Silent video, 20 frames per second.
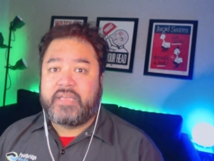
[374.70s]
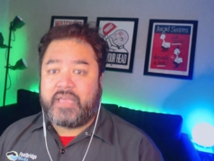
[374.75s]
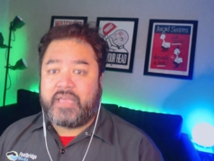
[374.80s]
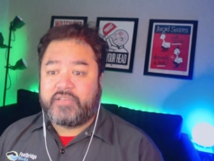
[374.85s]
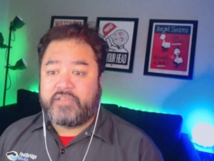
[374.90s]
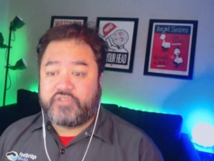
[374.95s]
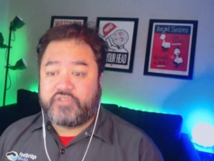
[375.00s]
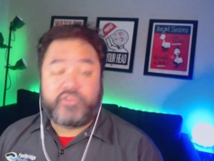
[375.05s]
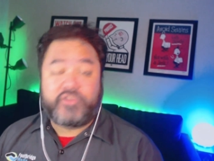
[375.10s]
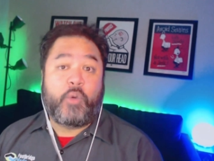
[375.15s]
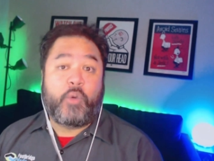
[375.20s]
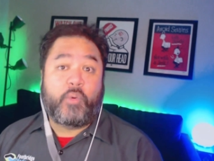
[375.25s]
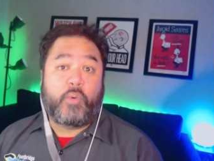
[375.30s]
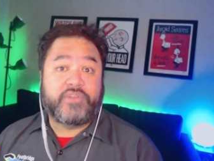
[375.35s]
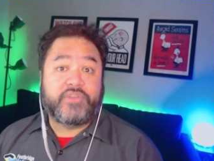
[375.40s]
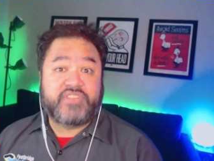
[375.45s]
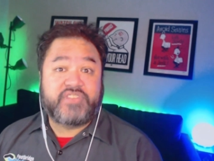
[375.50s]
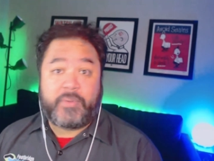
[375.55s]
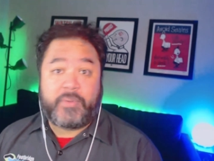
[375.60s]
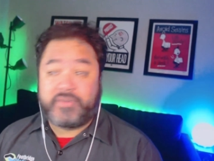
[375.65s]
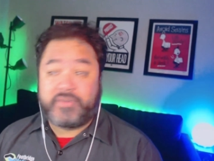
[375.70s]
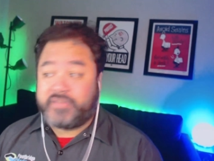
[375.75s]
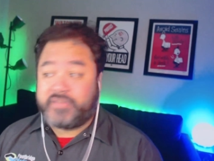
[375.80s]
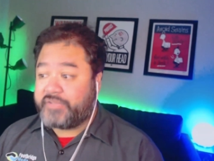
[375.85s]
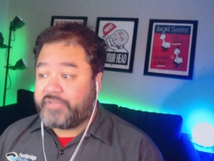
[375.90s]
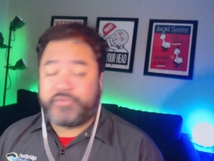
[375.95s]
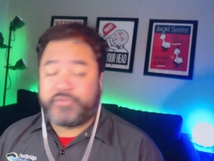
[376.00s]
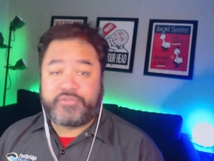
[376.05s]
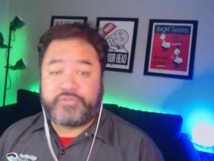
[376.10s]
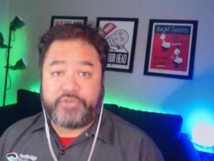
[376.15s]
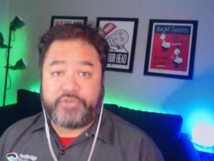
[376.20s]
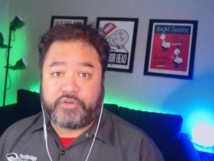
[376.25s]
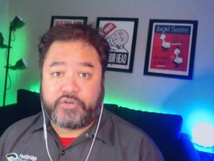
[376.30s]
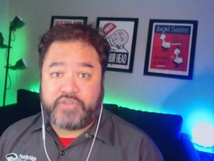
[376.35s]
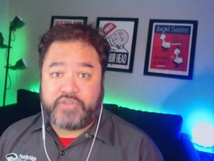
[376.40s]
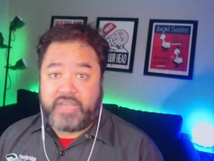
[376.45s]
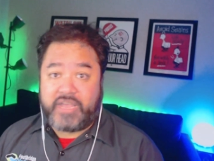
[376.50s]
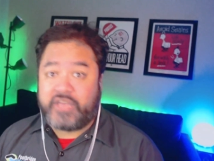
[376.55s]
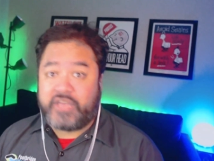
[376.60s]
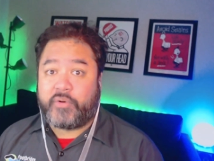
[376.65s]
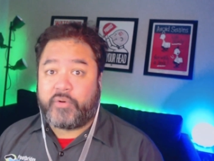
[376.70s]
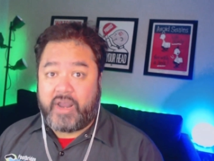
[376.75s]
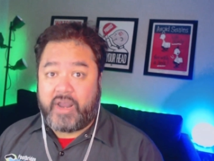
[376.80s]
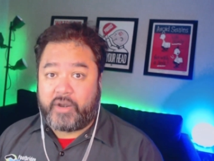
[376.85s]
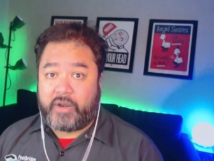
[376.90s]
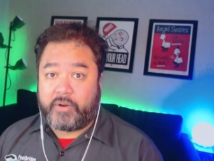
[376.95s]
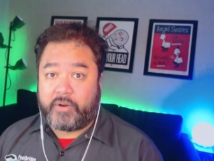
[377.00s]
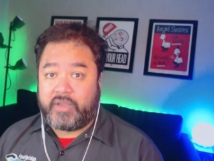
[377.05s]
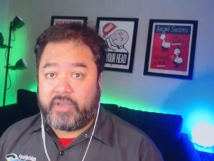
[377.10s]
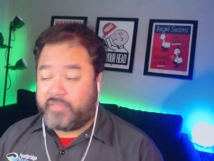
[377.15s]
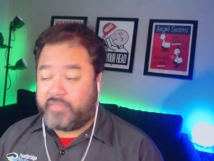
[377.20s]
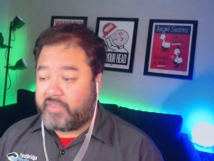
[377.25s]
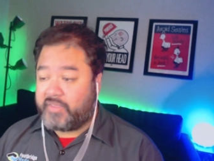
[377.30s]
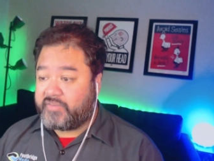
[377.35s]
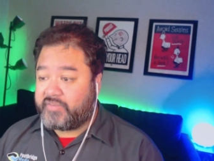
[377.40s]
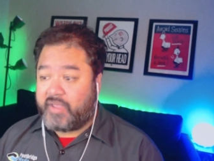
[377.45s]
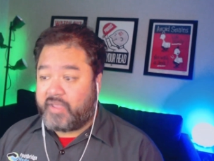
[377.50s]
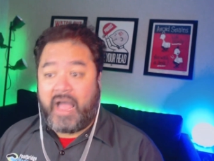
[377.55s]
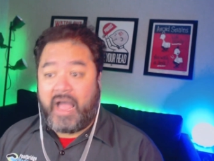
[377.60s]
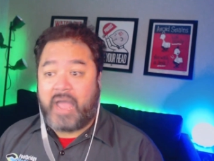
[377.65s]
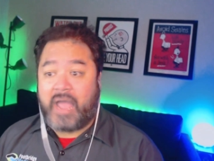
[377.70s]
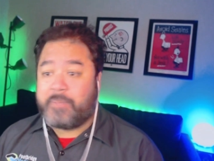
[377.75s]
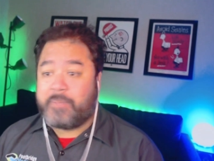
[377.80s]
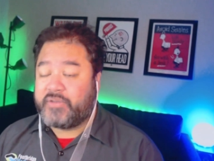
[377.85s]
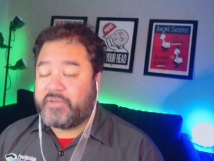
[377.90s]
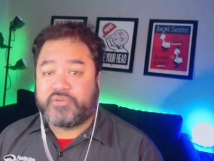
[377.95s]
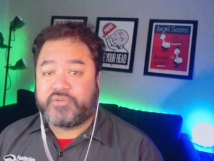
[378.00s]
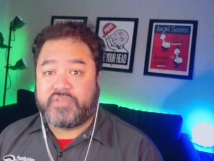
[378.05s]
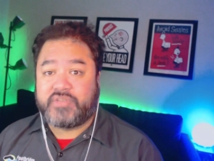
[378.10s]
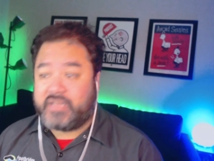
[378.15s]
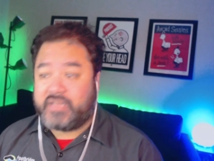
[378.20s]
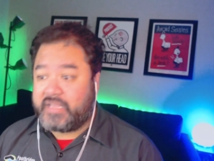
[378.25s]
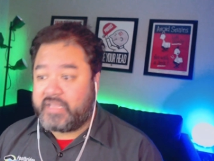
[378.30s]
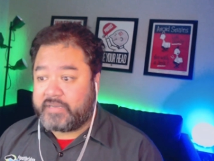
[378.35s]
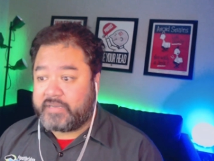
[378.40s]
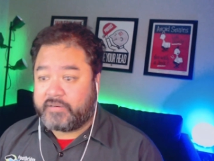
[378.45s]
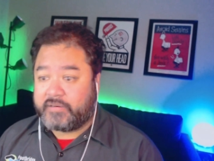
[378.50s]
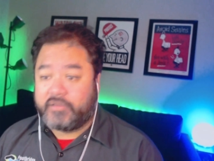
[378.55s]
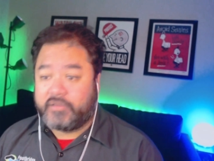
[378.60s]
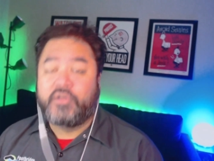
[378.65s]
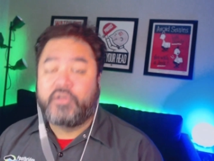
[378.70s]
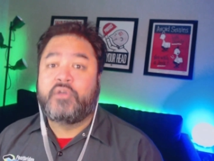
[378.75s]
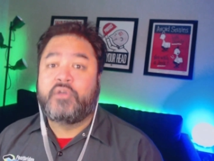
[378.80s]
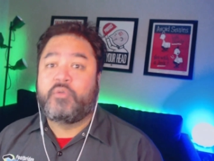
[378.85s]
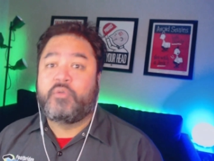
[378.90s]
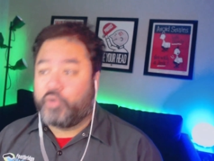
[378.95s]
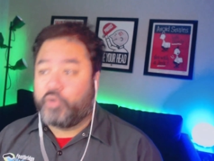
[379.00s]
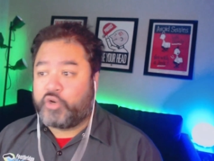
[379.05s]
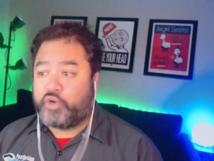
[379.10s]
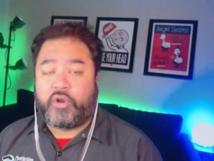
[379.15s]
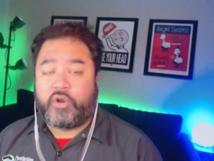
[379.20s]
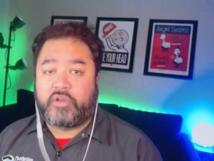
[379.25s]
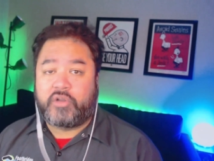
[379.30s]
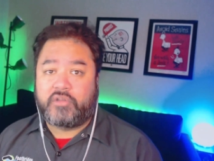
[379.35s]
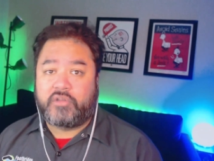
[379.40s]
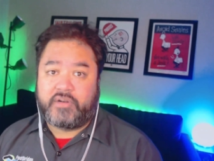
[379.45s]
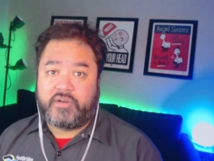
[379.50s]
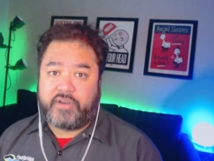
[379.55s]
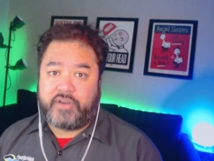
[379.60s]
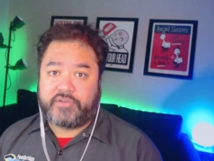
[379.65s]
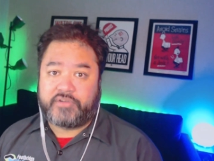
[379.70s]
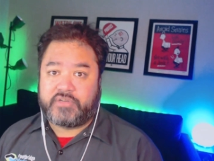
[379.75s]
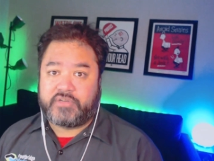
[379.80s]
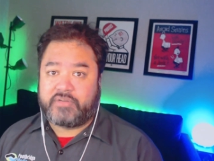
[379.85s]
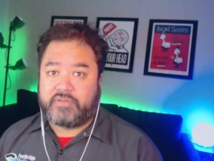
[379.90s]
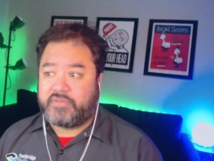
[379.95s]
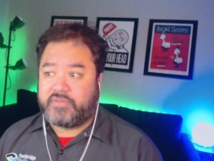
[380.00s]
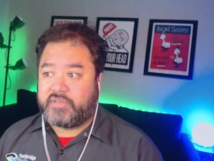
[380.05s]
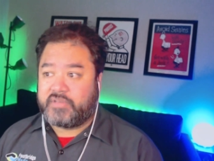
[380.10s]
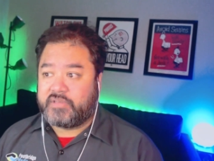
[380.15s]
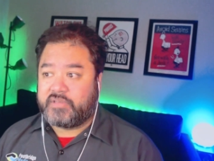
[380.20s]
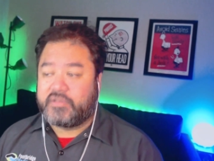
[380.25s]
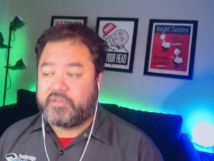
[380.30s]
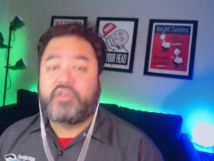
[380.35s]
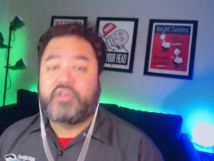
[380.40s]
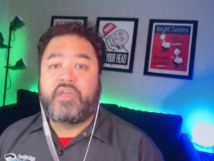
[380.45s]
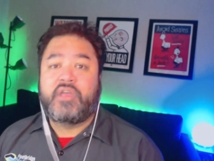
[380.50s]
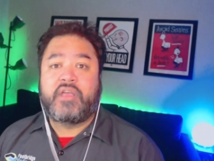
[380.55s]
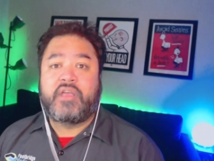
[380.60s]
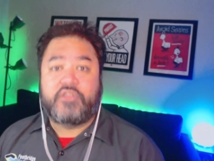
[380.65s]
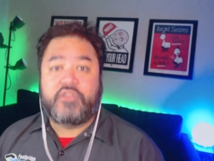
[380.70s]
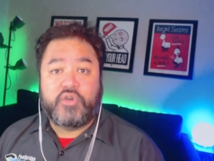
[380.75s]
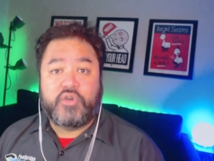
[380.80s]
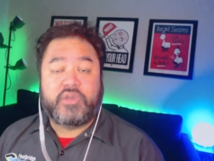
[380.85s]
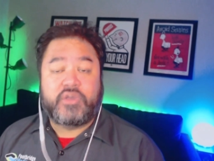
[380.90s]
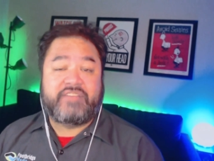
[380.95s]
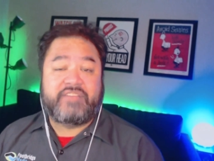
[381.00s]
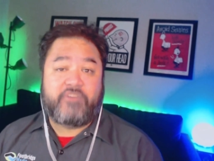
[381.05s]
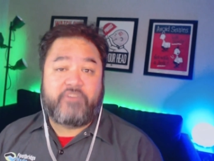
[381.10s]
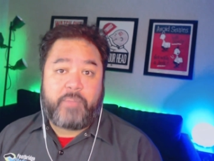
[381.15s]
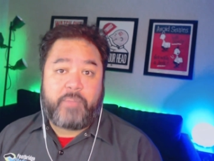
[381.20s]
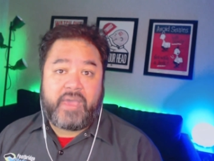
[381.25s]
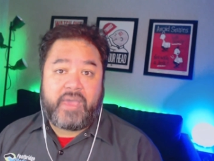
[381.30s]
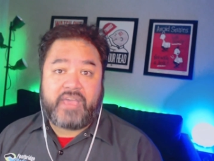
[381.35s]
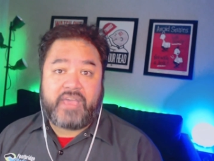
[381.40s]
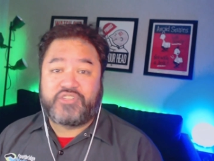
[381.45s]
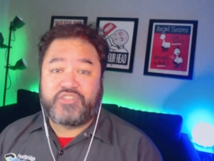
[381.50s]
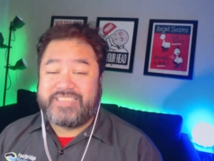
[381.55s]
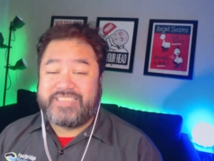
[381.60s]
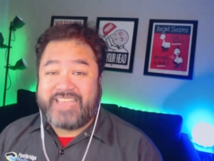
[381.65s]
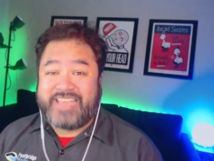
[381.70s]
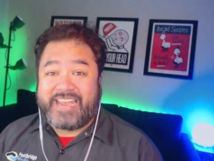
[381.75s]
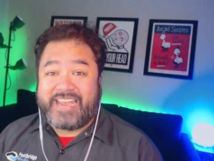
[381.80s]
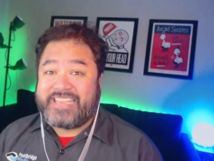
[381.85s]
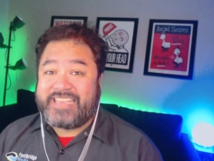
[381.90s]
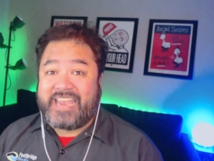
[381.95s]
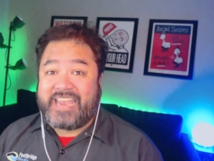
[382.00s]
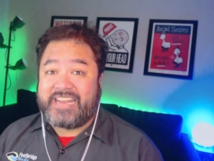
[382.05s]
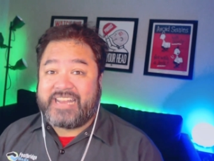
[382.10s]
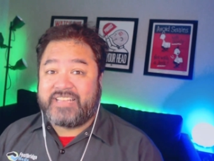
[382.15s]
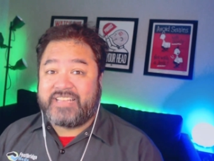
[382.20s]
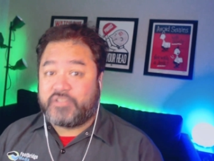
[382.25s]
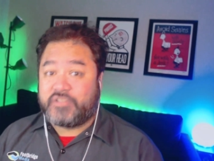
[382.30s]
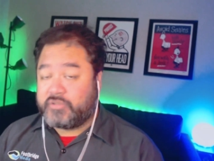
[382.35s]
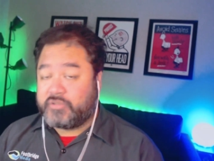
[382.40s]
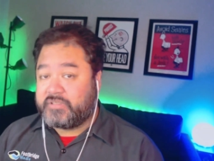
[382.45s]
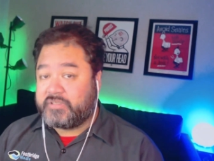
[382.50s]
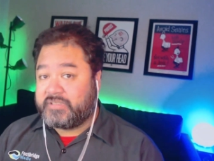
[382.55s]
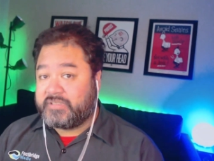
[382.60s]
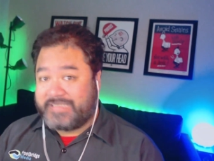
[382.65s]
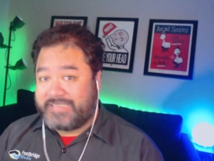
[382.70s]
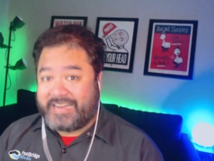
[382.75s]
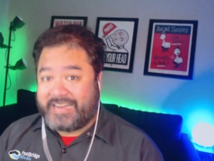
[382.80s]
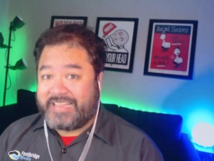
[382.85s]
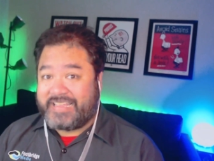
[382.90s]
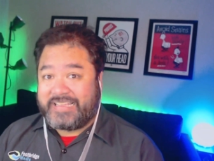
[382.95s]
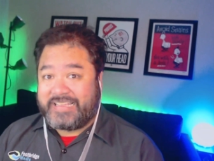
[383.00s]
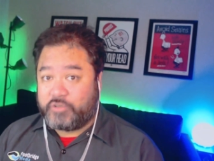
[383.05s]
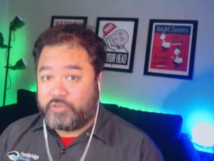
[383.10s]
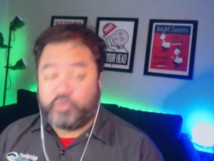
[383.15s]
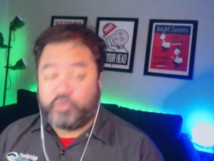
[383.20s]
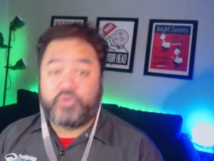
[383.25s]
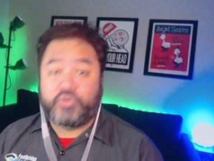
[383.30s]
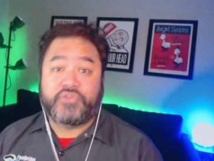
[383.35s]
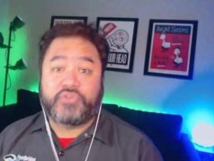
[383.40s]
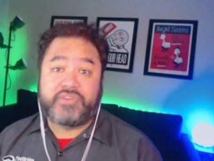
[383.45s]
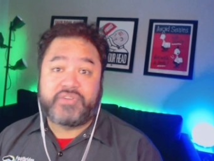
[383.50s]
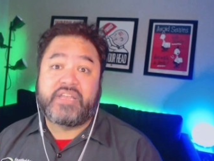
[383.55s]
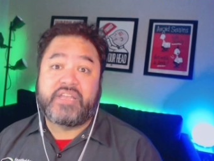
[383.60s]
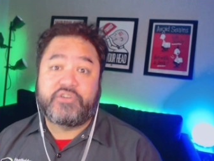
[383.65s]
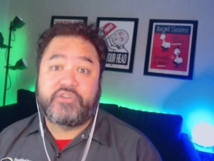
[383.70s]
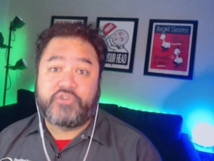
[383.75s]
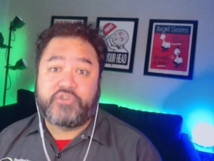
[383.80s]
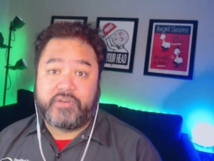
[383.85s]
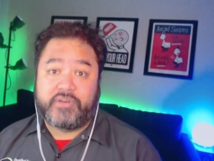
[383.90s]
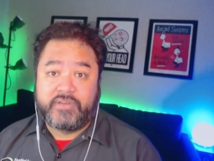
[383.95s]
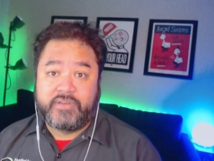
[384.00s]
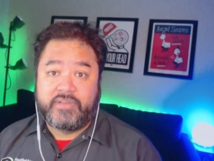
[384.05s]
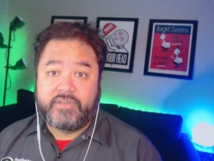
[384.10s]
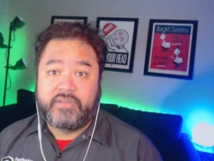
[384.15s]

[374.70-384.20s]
so that when someone does a search in your area and they say, I'm interested in recurring lawn care services, you can have a page dedicated to getting Google's attention